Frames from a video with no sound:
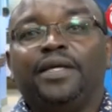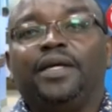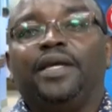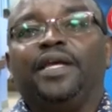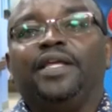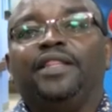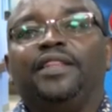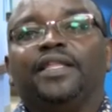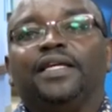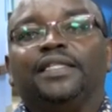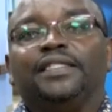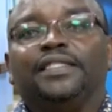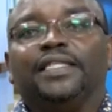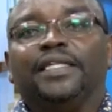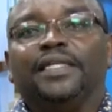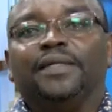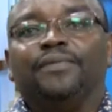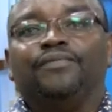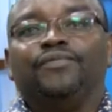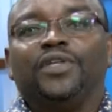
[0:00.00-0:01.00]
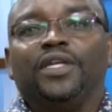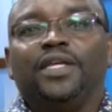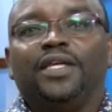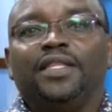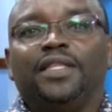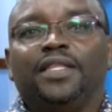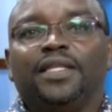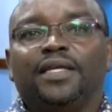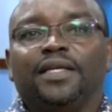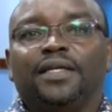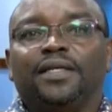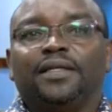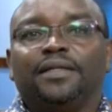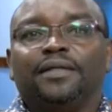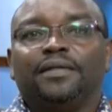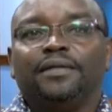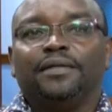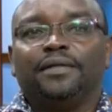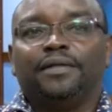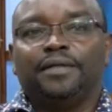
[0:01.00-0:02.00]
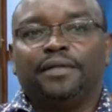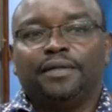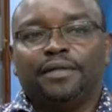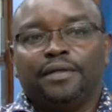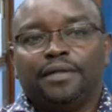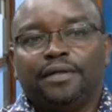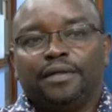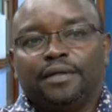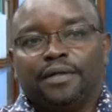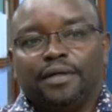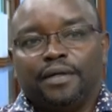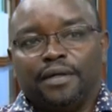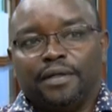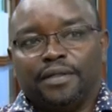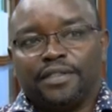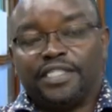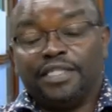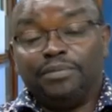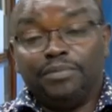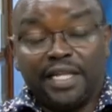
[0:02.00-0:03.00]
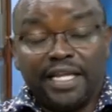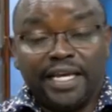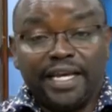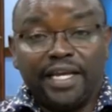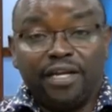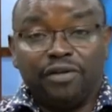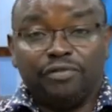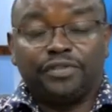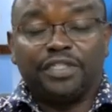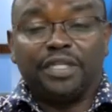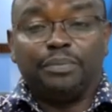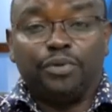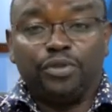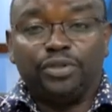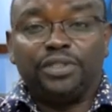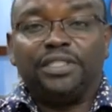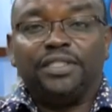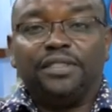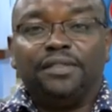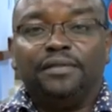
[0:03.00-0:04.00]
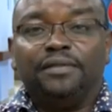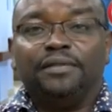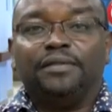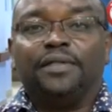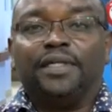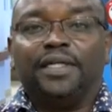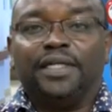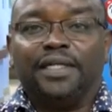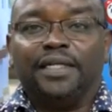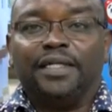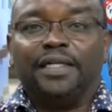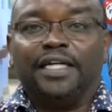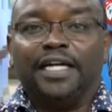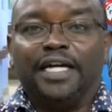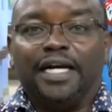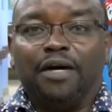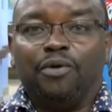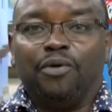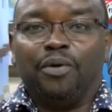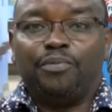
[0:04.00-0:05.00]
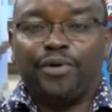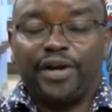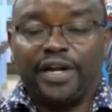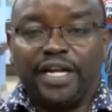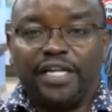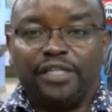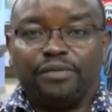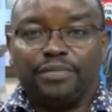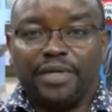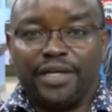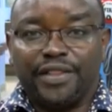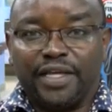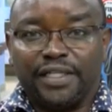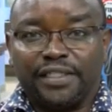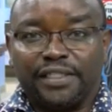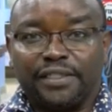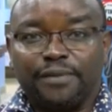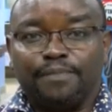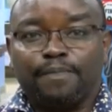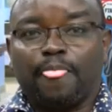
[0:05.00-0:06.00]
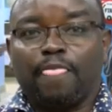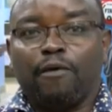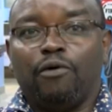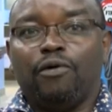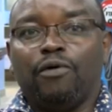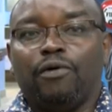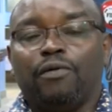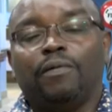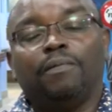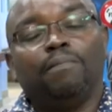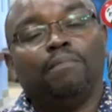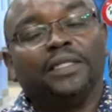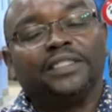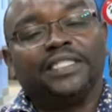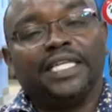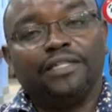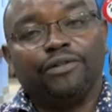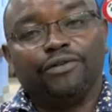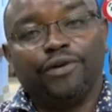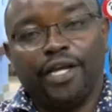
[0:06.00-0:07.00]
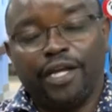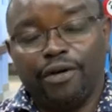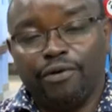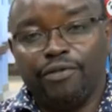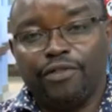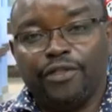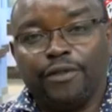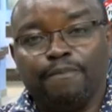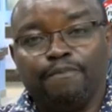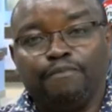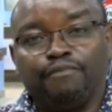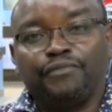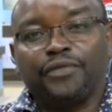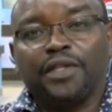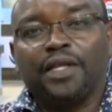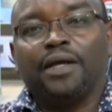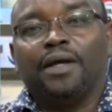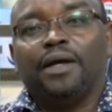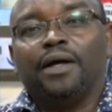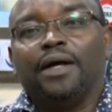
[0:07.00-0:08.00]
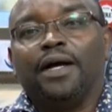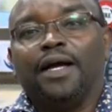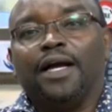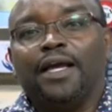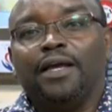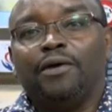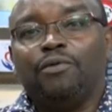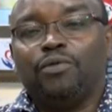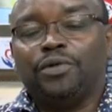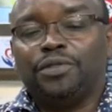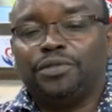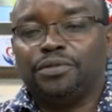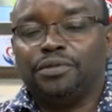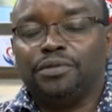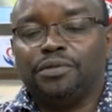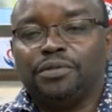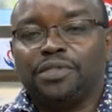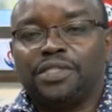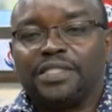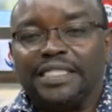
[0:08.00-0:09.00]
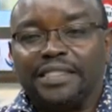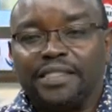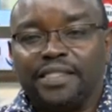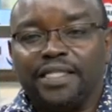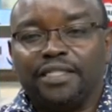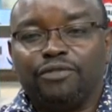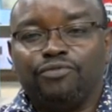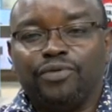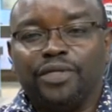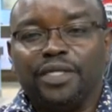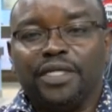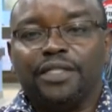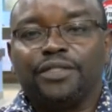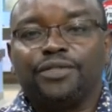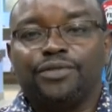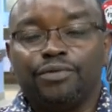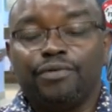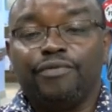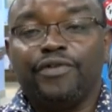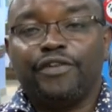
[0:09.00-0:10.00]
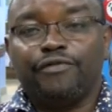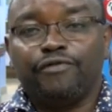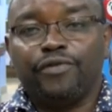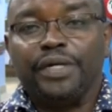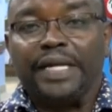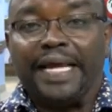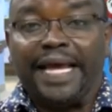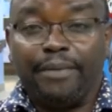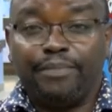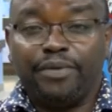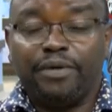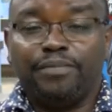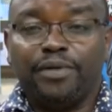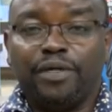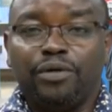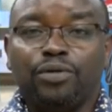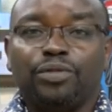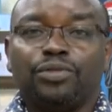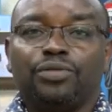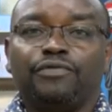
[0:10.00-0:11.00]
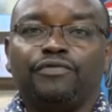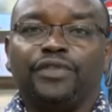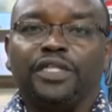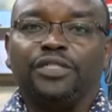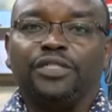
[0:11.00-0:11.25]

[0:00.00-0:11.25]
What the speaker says: in that in the same line of supporting our pregnant mothers or maternal health. I want to state that we are so grateful and happy because of the